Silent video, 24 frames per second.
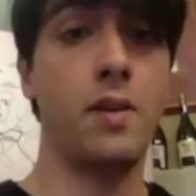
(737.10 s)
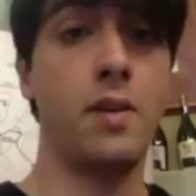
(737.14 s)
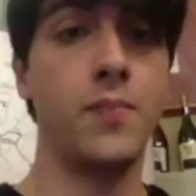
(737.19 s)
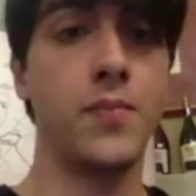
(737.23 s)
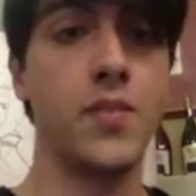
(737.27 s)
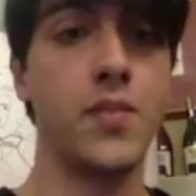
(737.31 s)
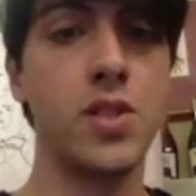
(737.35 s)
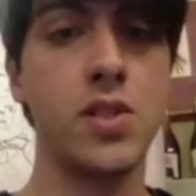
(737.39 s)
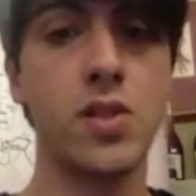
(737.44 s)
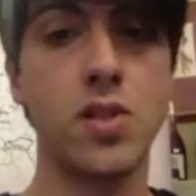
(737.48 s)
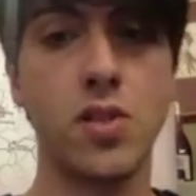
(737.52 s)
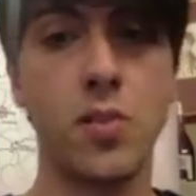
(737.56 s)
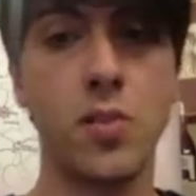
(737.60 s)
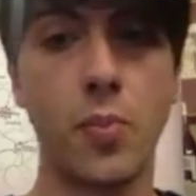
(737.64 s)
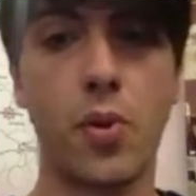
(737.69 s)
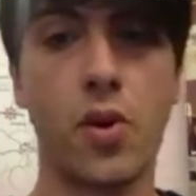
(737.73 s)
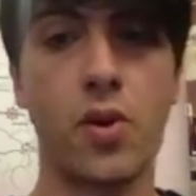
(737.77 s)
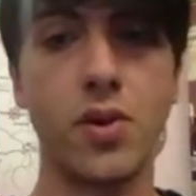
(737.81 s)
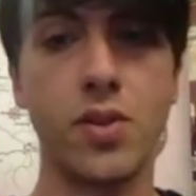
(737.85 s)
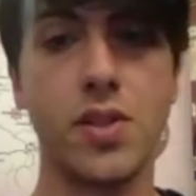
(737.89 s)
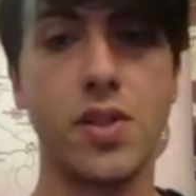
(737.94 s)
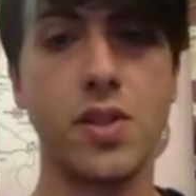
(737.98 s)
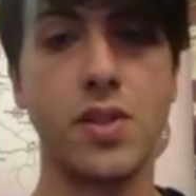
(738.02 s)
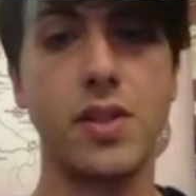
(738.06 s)
This is a
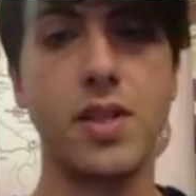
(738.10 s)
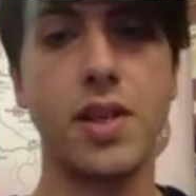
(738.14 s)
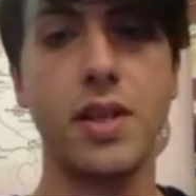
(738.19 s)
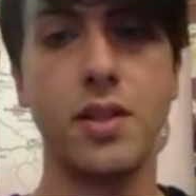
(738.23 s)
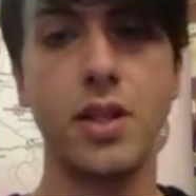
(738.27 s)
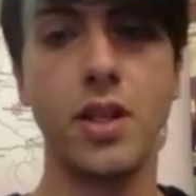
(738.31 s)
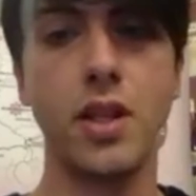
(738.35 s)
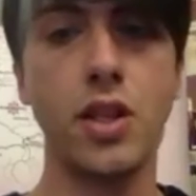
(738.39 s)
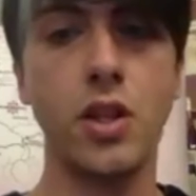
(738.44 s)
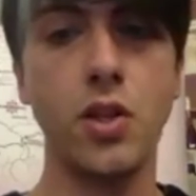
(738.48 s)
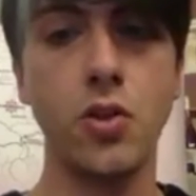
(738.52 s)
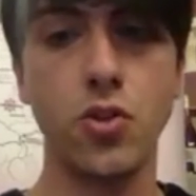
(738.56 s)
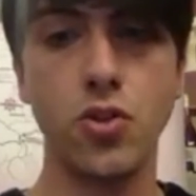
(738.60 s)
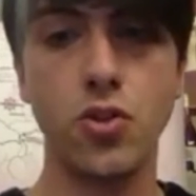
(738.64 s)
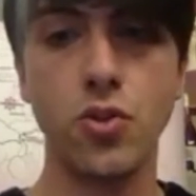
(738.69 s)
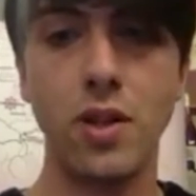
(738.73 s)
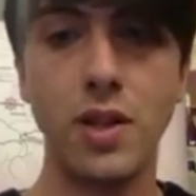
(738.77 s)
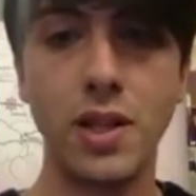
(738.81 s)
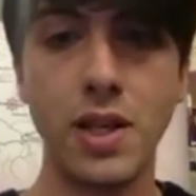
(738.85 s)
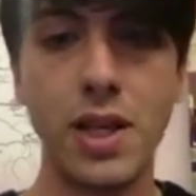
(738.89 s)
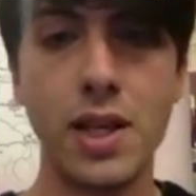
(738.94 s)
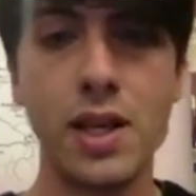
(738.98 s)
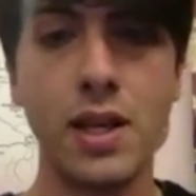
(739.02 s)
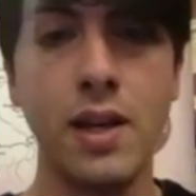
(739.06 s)
process that
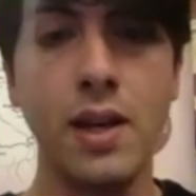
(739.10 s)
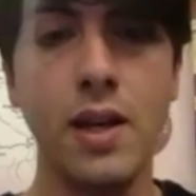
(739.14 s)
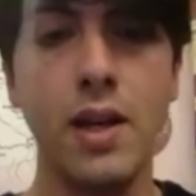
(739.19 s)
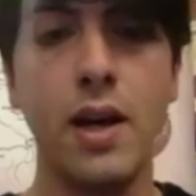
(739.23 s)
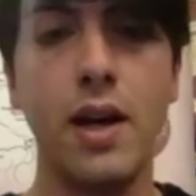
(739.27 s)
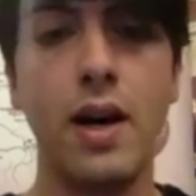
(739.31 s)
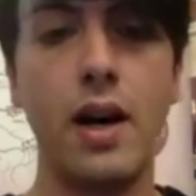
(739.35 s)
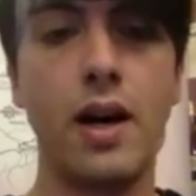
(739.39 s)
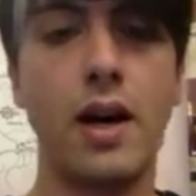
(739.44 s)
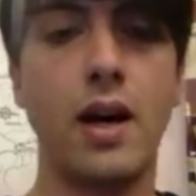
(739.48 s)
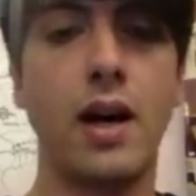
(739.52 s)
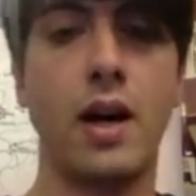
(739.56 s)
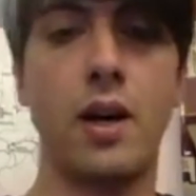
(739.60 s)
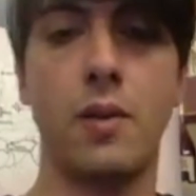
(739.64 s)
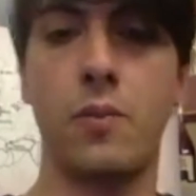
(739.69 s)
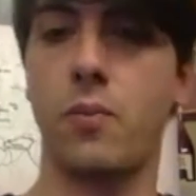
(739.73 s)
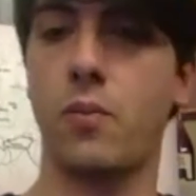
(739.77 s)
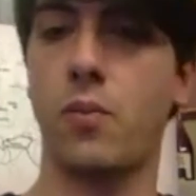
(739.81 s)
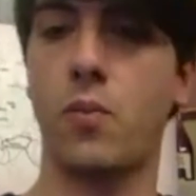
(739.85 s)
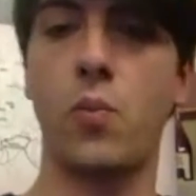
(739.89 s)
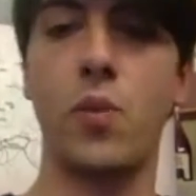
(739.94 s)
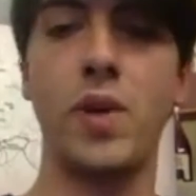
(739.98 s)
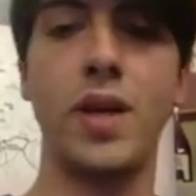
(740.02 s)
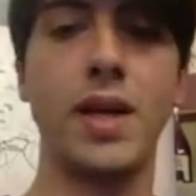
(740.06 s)
usually
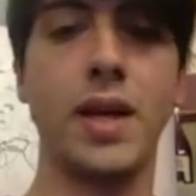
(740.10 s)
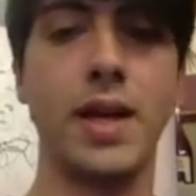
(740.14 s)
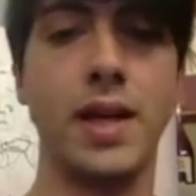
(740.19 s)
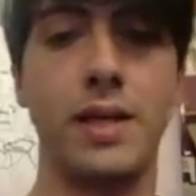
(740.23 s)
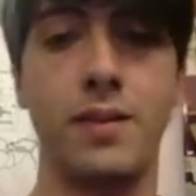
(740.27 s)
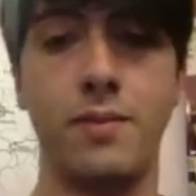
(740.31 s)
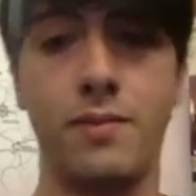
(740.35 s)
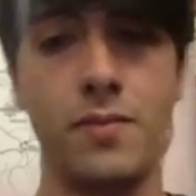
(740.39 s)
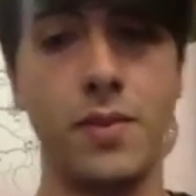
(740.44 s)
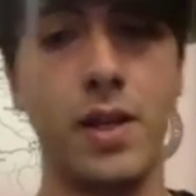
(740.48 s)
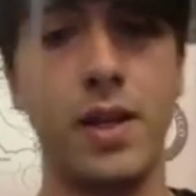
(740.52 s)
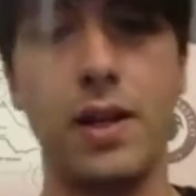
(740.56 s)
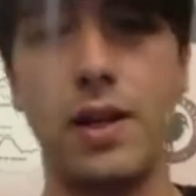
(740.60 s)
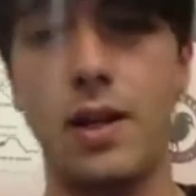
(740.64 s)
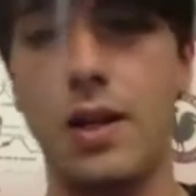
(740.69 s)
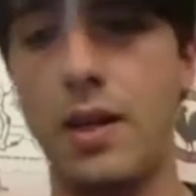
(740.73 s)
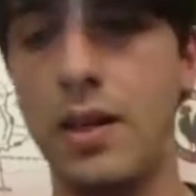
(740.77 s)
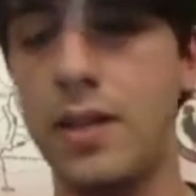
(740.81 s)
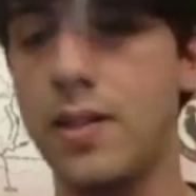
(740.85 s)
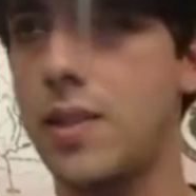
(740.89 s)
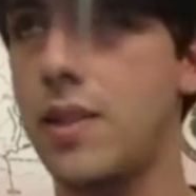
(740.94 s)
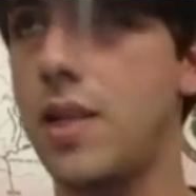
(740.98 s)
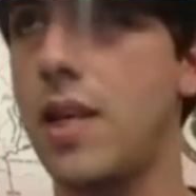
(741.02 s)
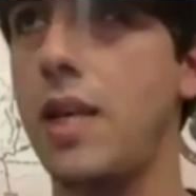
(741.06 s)
we can,
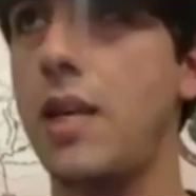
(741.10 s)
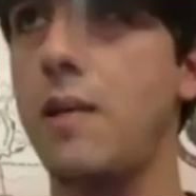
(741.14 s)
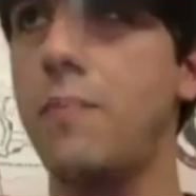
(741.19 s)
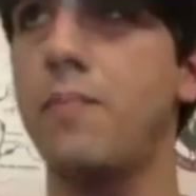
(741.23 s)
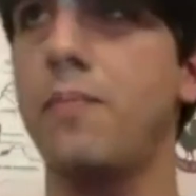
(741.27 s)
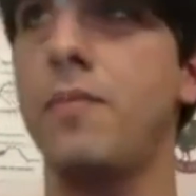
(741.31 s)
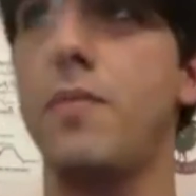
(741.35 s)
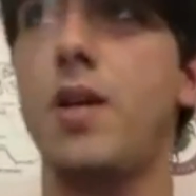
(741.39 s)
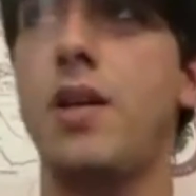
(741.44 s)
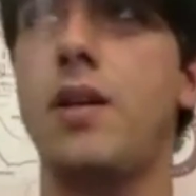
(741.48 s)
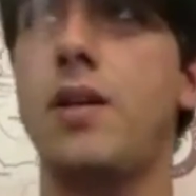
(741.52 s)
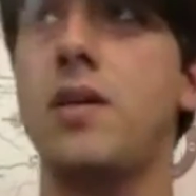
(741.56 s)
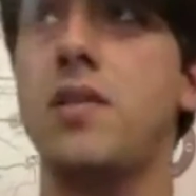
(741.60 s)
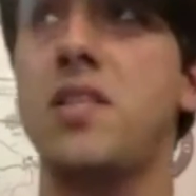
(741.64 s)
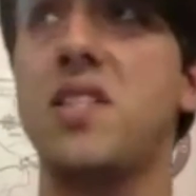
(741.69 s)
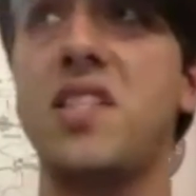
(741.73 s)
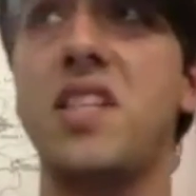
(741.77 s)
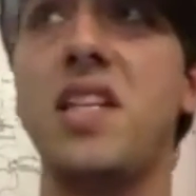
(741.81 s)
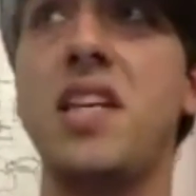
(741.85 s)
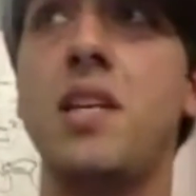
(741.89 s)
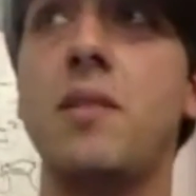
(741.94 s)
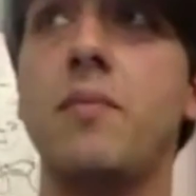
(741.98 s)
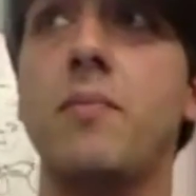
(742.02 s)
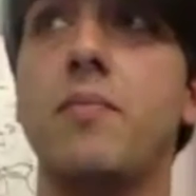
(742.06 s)
let's say,
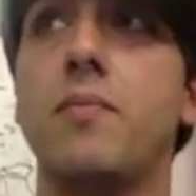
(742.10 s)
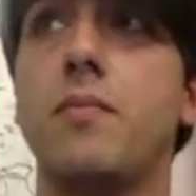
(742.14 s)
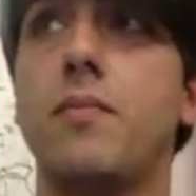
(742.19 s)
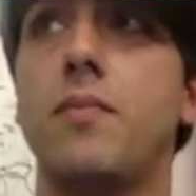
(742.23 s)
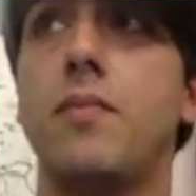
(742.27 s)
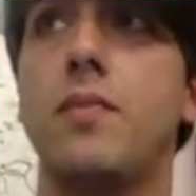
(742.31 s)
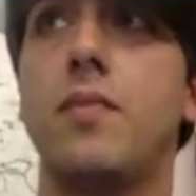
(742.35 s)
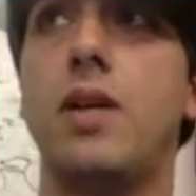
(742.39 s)
see